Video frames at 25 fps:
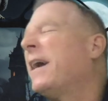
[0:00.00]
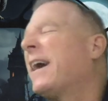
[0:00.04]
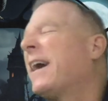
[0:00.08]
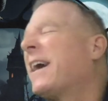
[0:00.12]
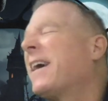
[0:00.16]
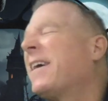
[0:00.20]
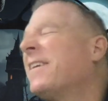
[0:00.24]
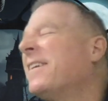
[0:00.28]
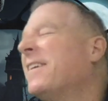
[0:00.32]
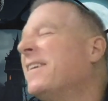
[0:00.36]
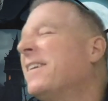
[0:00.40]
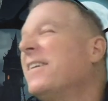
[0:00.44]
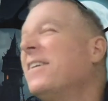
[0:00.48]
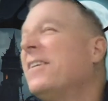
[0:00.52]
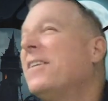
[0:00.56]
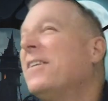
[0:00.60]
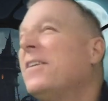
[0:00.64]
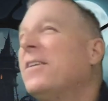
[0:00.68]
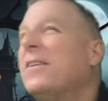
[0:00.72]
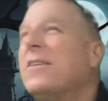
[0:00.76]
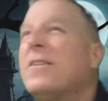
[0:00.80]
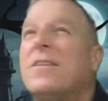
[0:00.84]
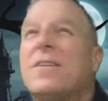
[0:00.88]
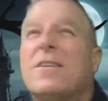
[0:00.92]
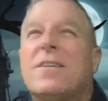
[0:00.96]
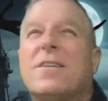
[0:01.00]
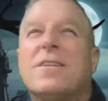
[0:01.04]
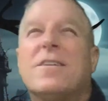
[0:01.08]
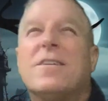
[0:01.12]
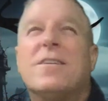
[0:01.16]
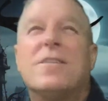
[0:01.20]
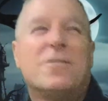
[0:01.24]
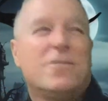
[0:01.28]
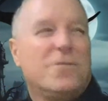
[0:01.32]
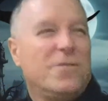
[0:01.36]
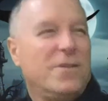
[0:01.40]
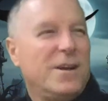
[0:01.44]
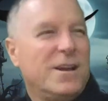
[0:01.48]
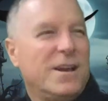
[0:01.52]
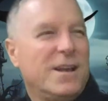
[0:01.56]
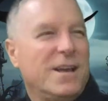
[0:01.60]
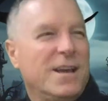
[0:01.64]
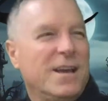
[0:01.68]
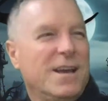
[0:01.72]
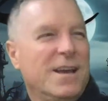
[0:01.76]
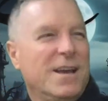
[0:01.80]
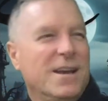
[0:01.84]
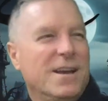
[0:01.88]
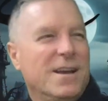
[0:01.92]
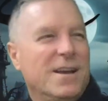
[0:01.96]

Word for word: class. Okay. Ready?